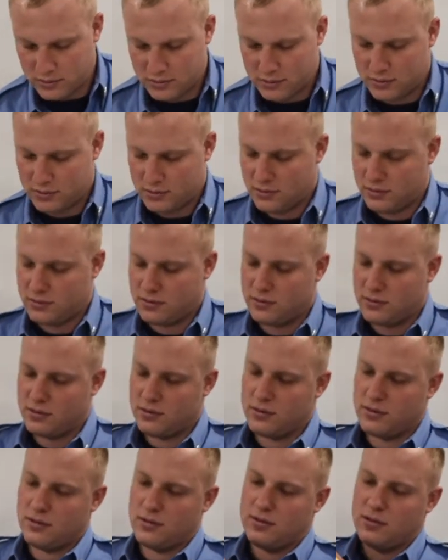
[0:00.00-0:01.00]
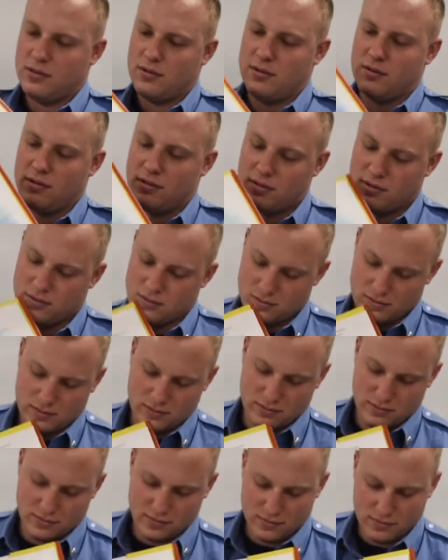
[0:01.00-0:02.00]

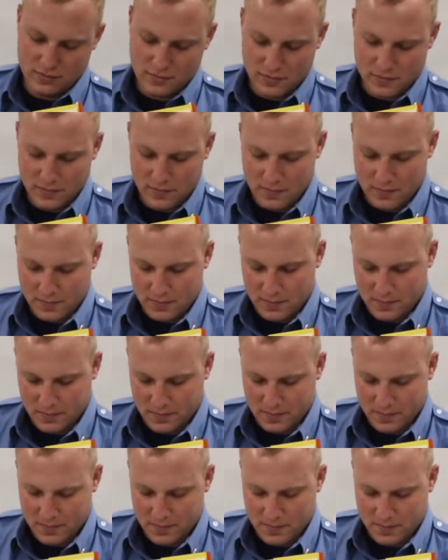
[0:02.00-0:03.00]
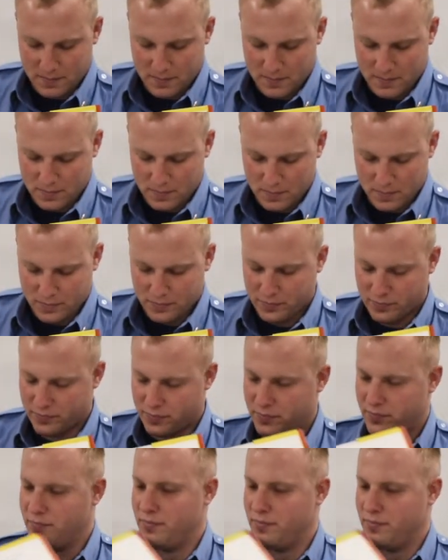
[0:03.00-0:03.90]
Nothing is said.